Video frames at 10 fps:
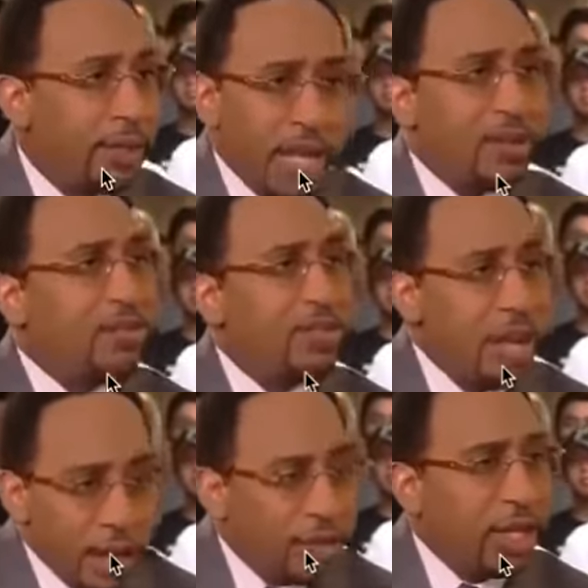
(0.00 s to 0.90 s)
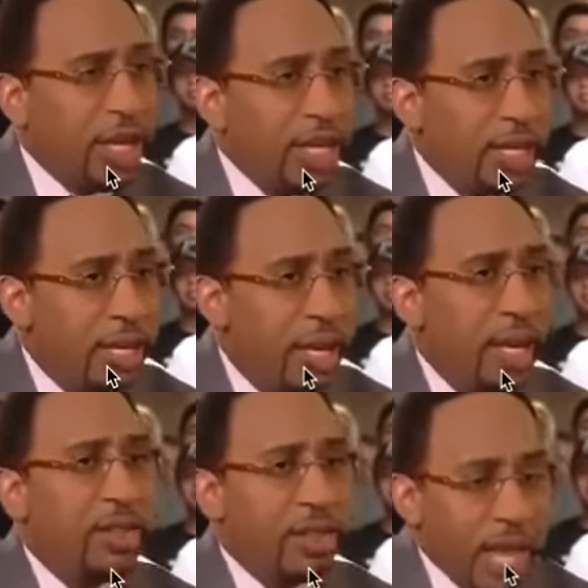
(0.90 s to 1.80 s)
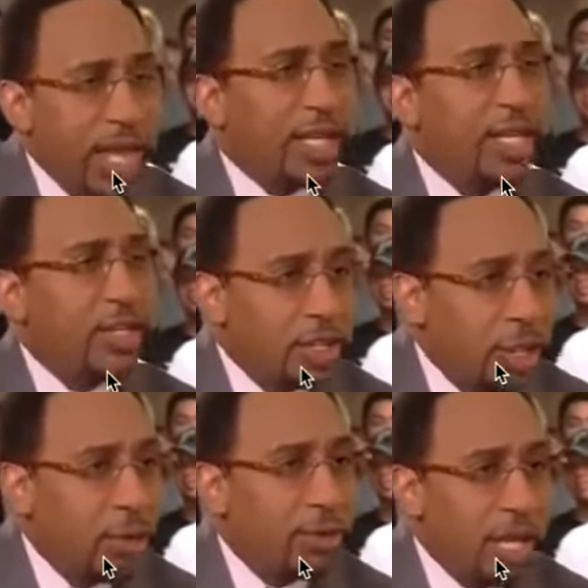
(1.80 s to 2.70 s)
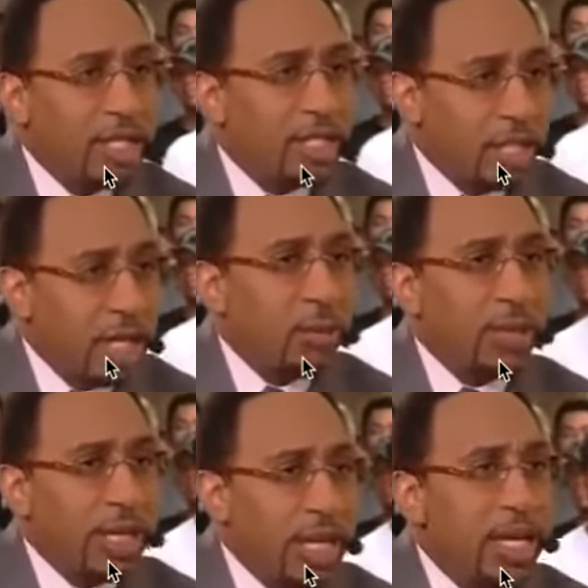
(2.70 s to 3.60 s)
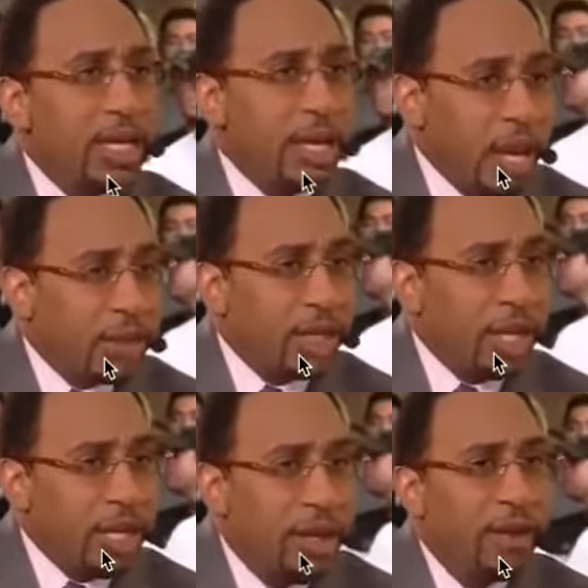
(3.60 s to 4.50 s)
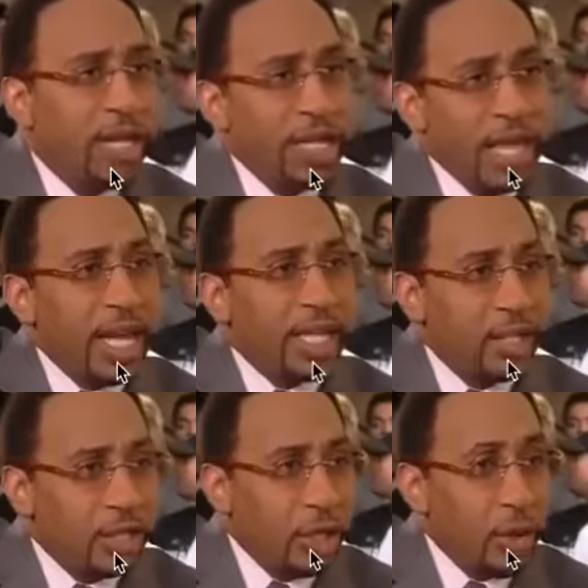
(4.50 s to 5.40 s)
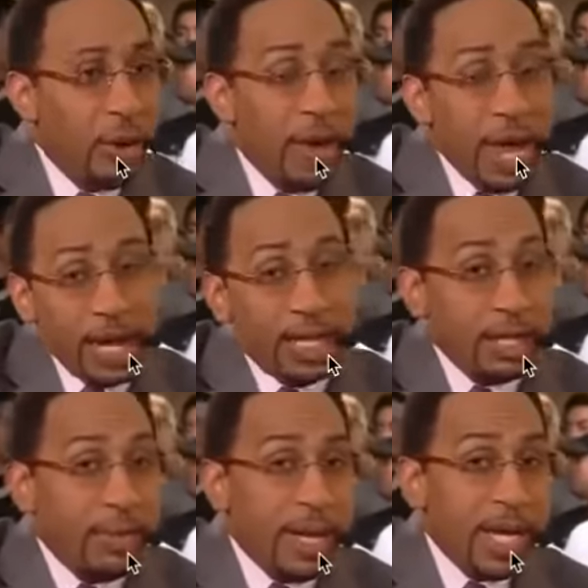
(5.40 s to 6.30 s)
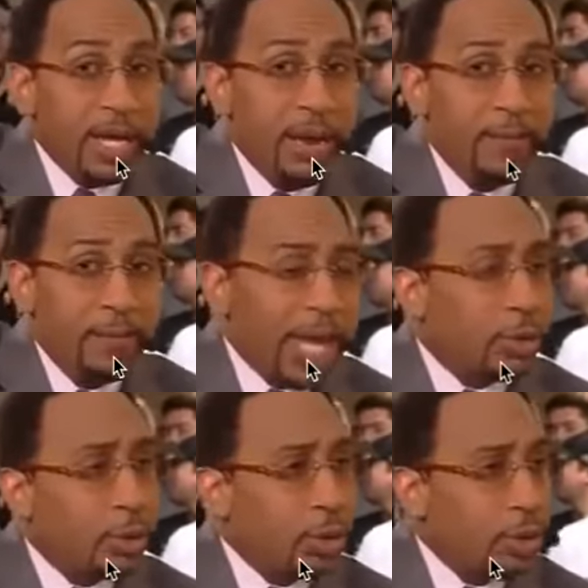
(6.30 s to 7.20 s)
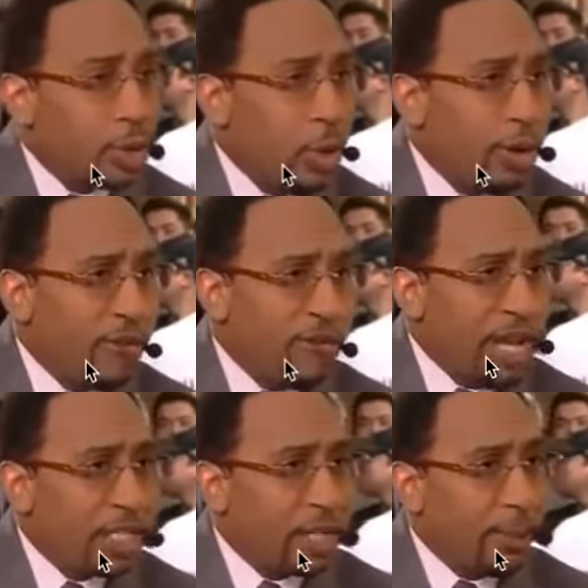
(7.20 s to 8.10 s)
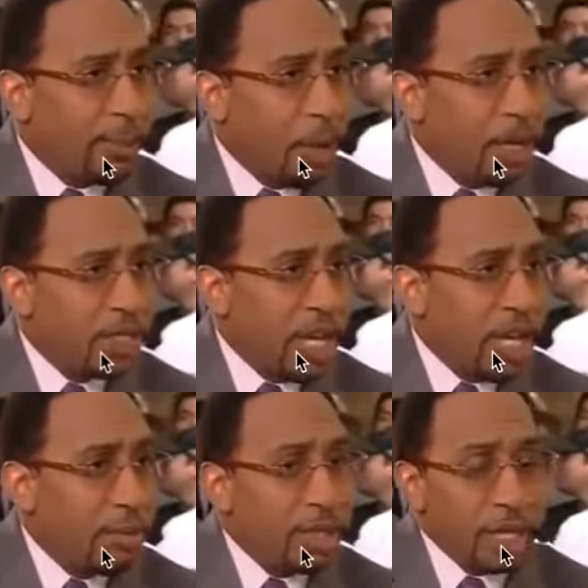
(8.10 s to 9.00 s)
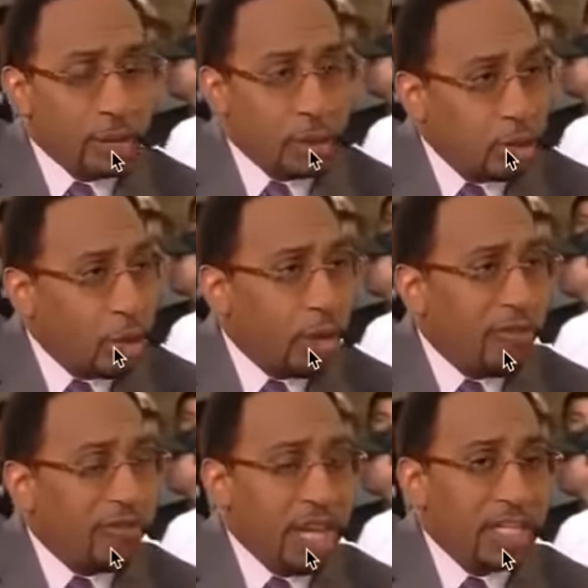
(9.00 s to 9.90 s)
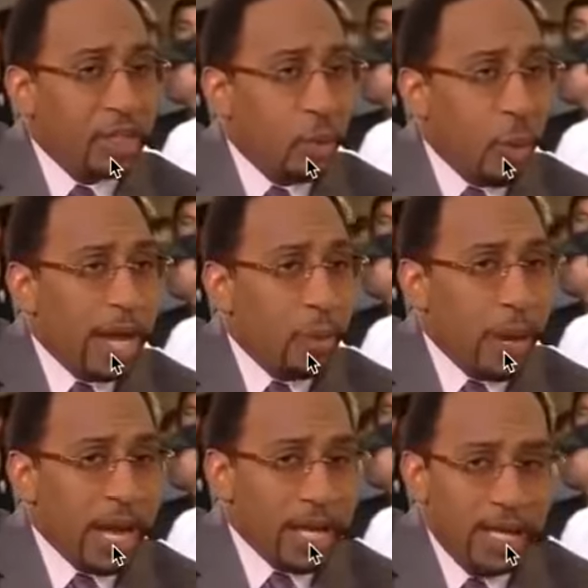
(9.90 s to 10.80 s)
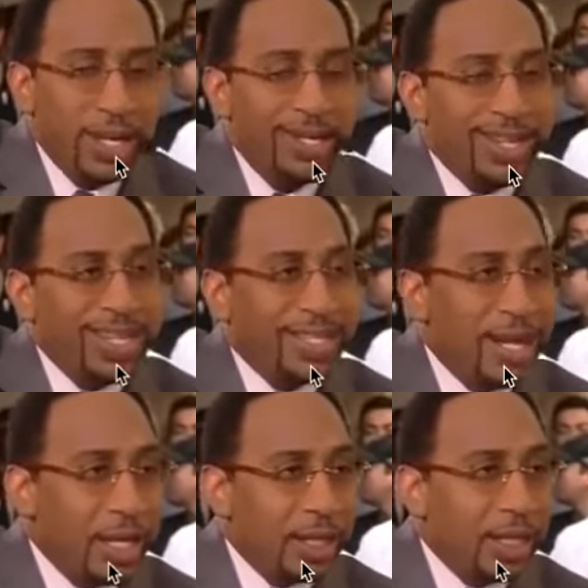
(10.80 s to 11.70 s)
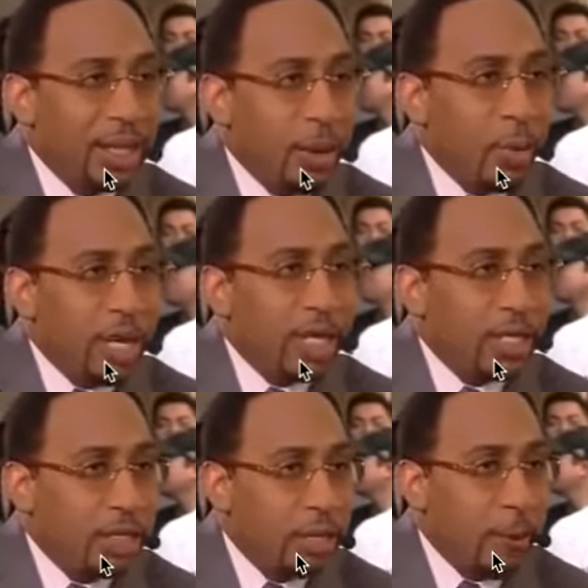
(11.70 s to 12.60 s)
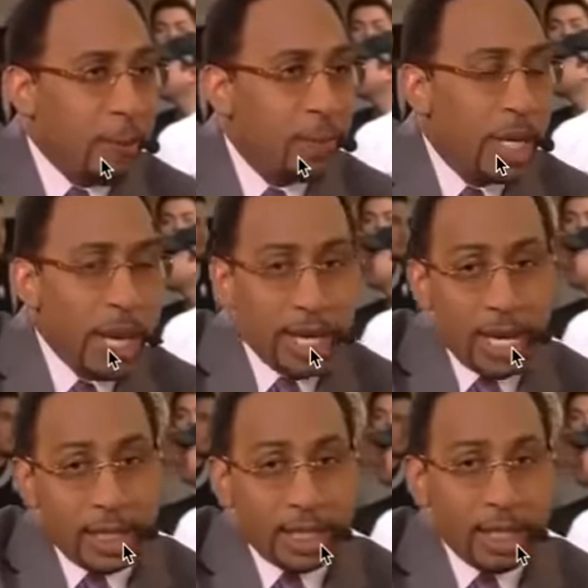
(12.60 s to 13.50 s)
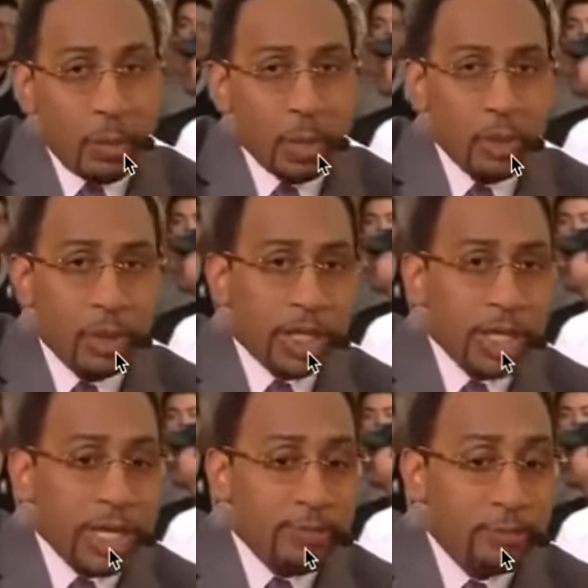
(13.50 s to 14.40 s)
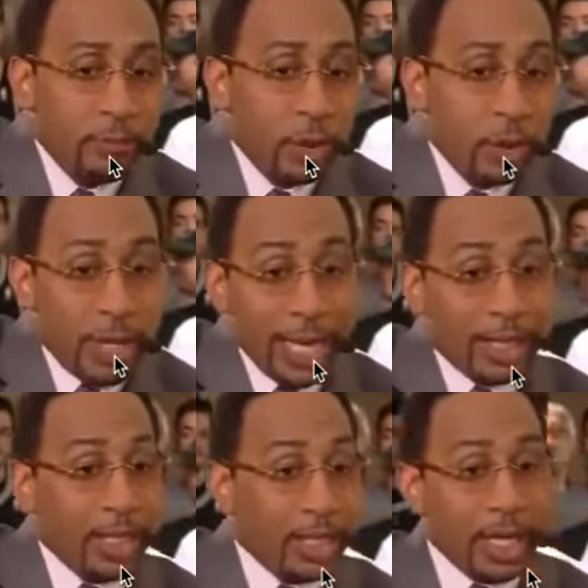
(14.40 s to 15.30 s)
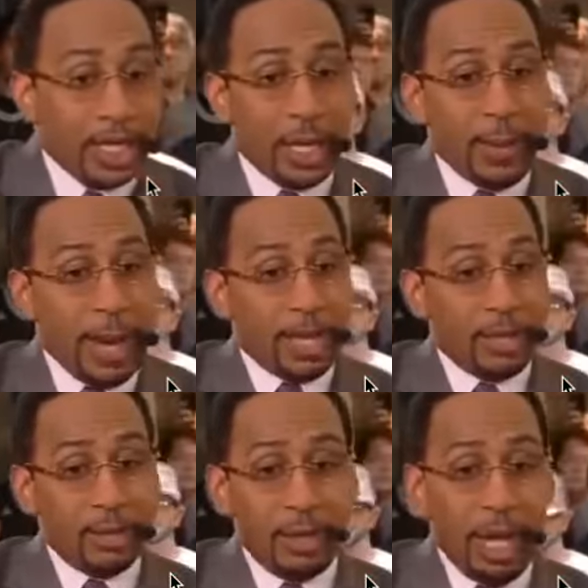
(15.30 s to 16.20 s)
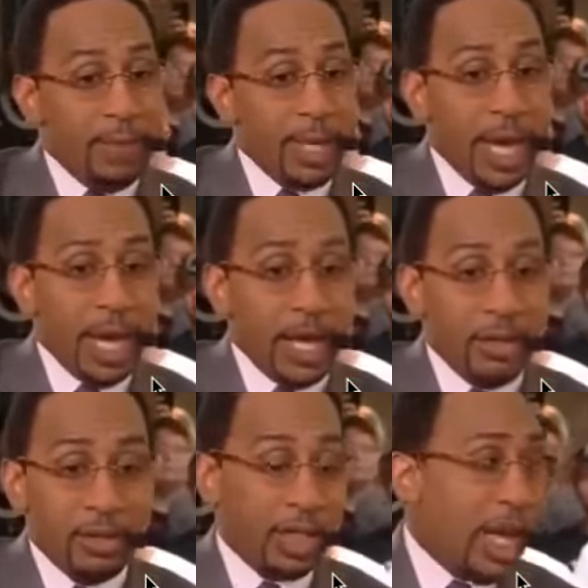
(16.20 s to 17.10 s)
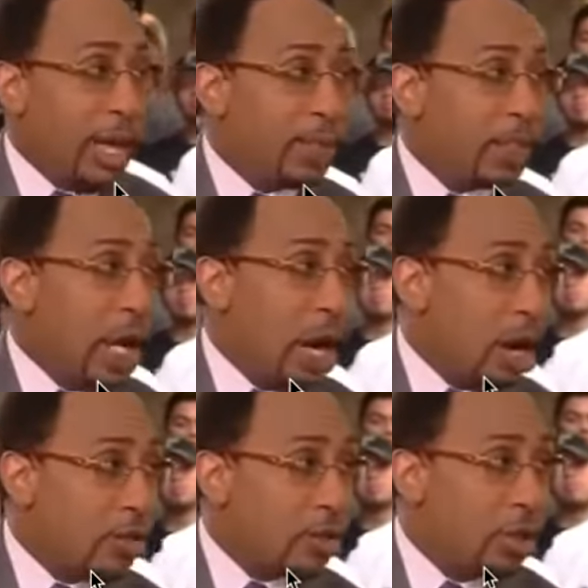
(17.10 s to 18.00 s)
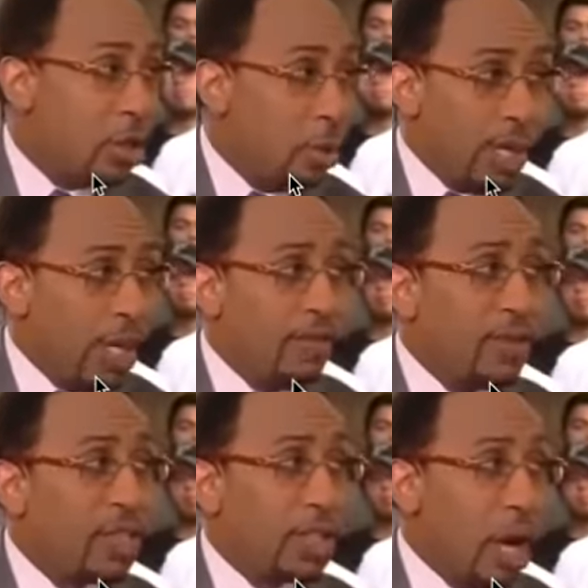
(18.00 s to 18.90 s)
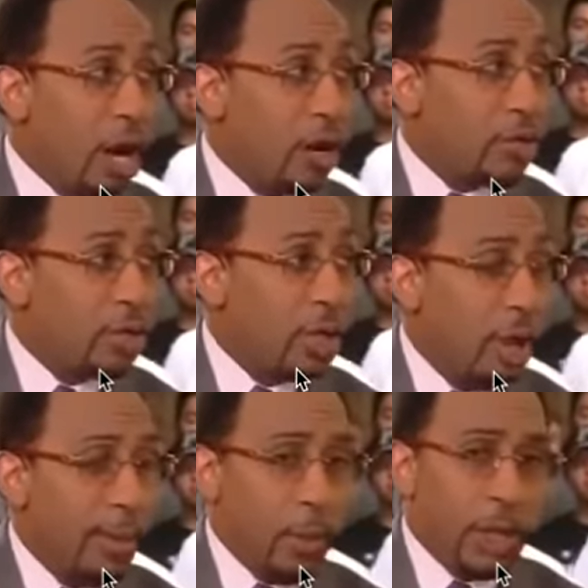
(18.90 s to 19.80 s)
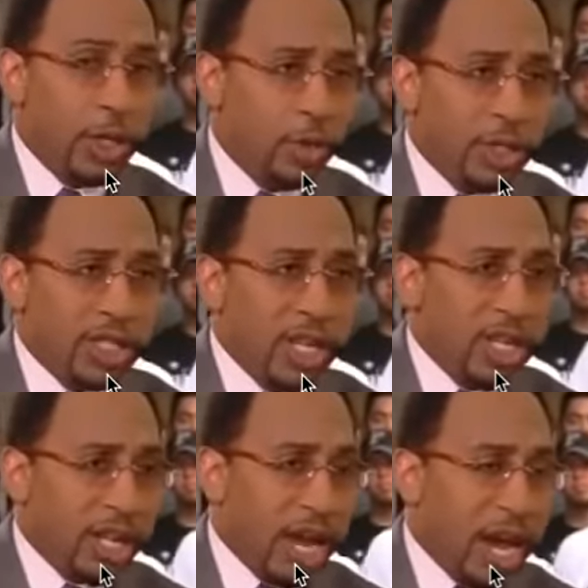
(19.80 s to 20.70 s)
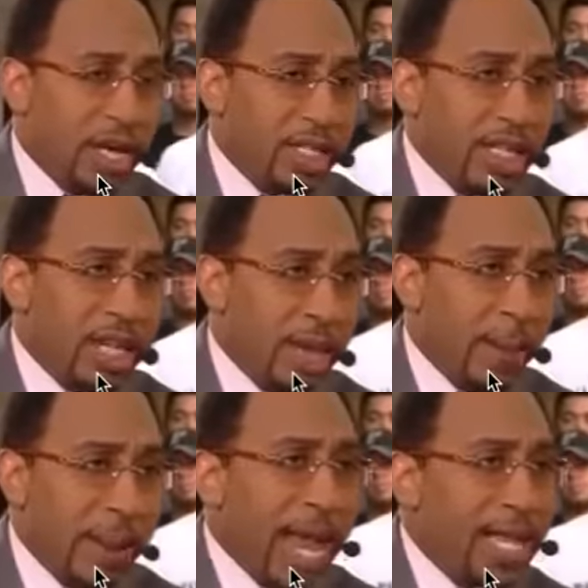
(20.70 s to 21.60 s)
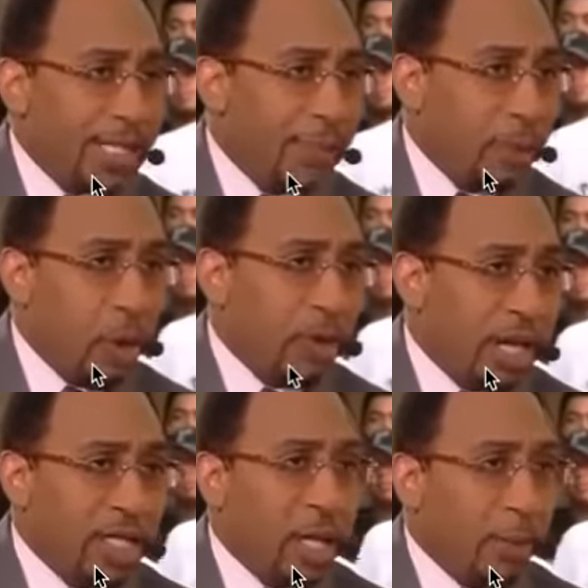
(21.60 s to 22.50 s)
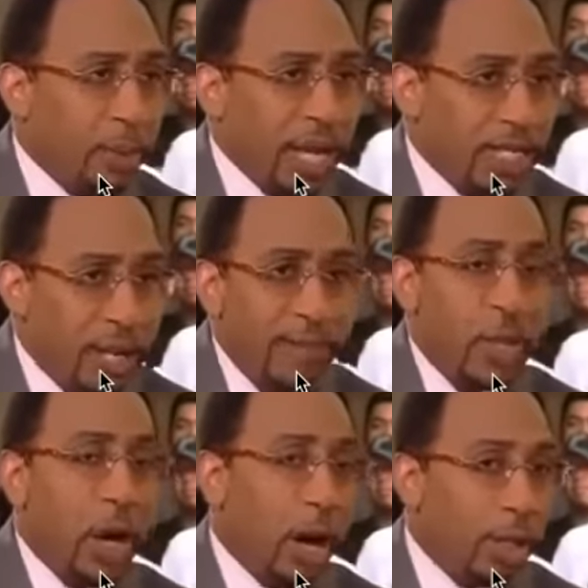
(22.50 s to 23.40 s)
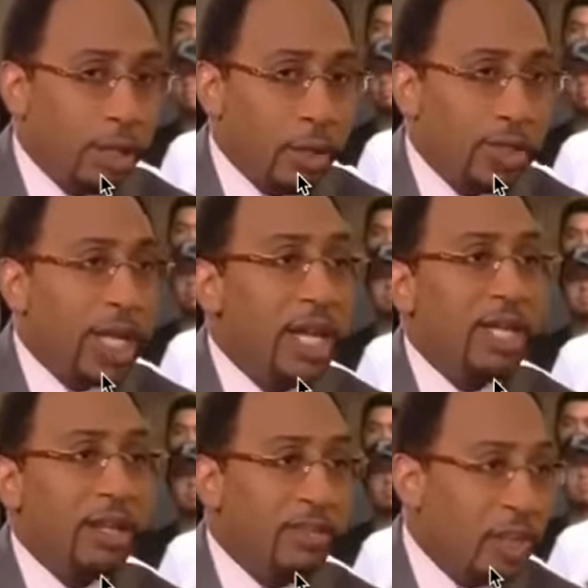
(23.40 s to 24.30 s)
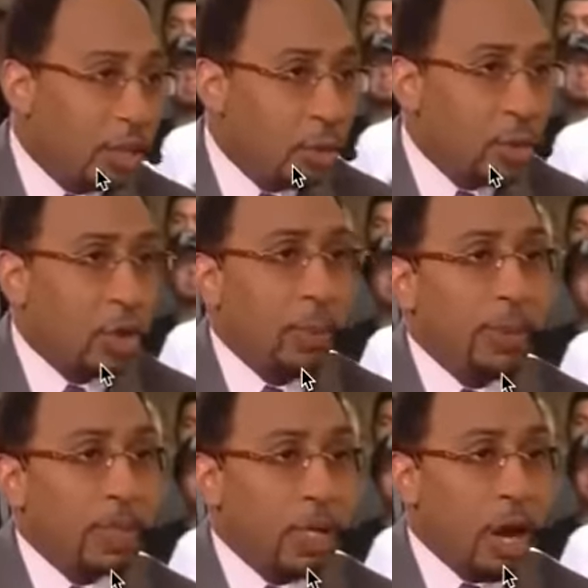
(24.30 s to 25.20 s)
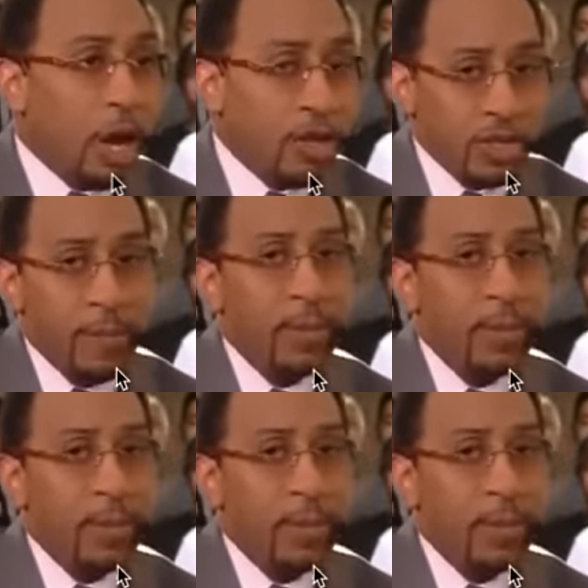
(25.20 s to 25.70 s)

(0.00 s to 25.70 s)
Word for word: there's nothing they can do. There's literally nothing that they can do." And to me, that's what you saw on the face of LeBron James. That's what you saw on the face of Dwyane Wade. There's nothing that we can do. And I think that when you look at it, you got to sit there and think about it. NBA is a game of stars. Sure. We love the stars. But when you see the kind of team basketball that took place, all of those individual superstars